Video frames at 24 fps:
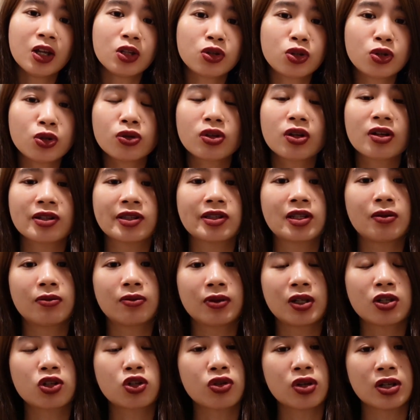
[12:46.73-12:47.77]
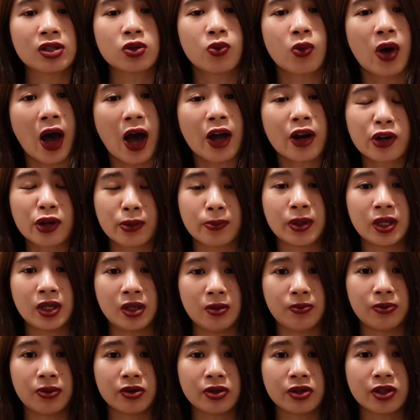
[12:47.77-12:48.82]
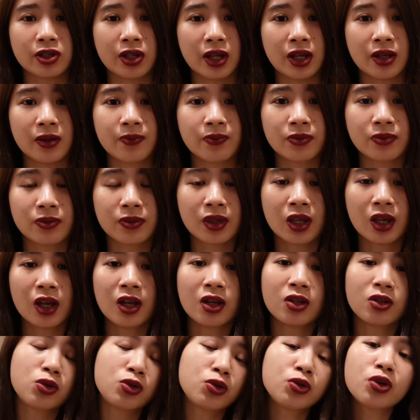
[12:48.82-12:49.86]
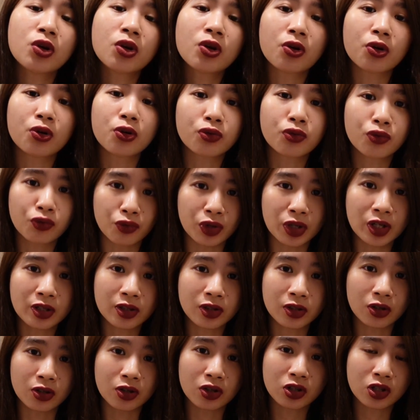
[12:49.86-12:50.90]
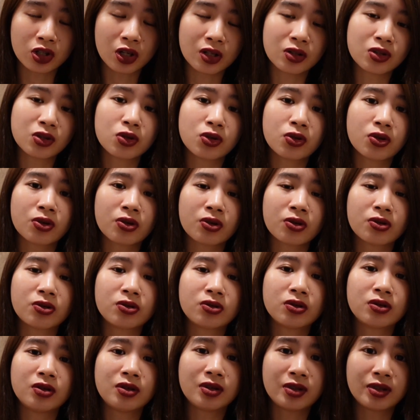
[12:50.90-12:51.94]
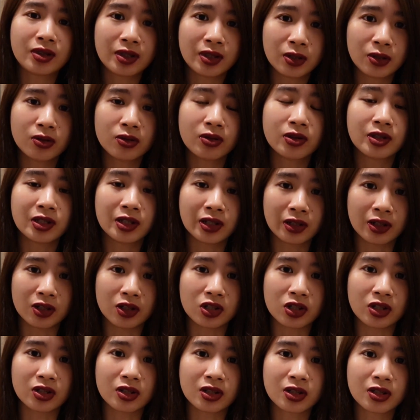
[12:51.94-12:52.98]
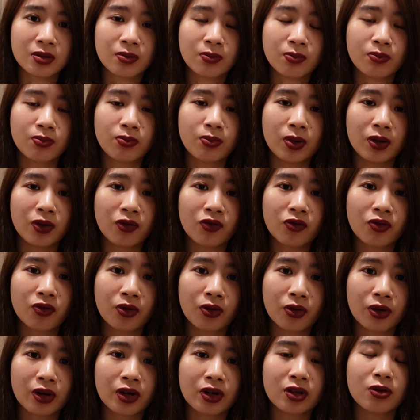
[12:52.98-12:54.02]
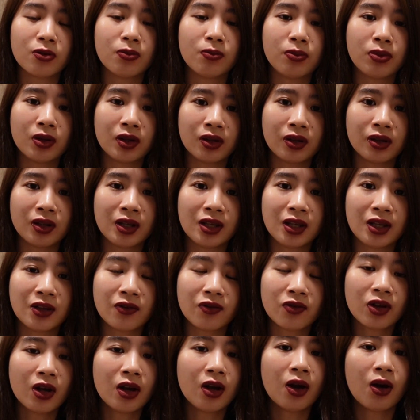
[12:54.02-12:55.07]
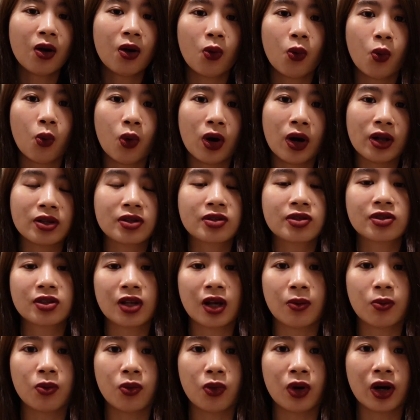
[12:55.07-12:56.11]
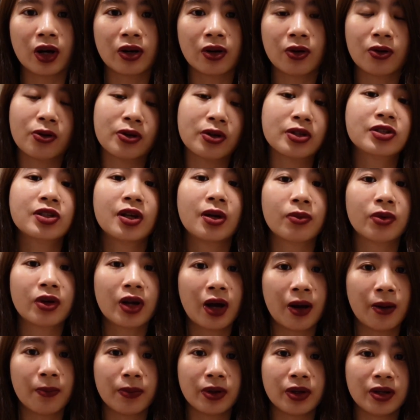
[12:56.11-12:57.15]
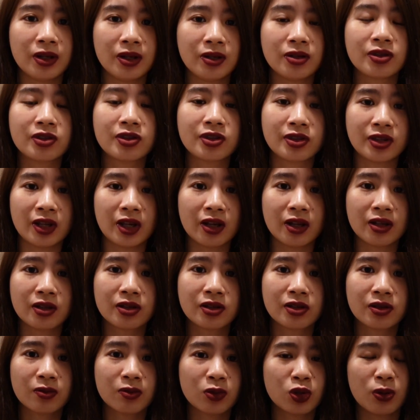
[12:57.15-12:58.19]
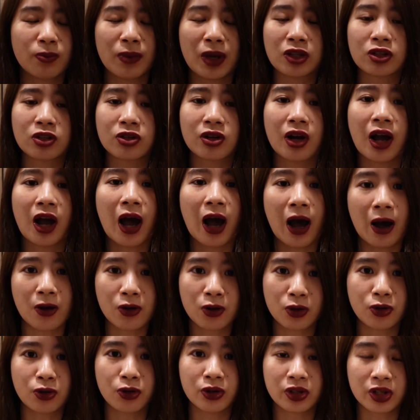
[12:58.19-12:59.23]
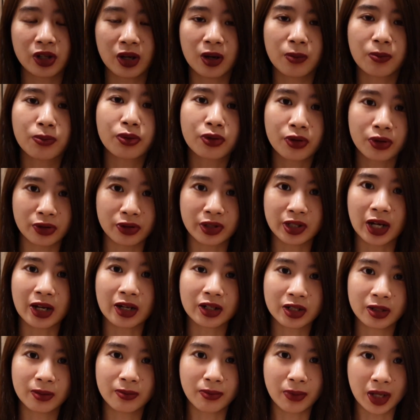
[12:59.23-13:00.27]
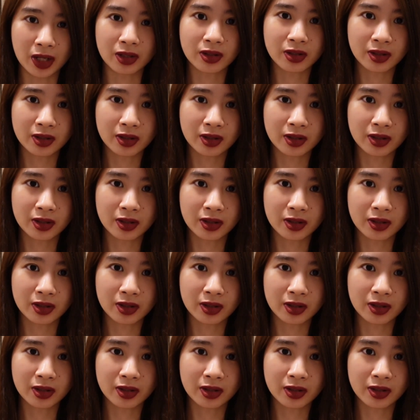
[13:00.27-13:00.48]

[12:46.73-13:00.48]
Do not simply trust what other people say. Do your own research and do your own due diligence before you believe what someone or some company says, no matter how good a product may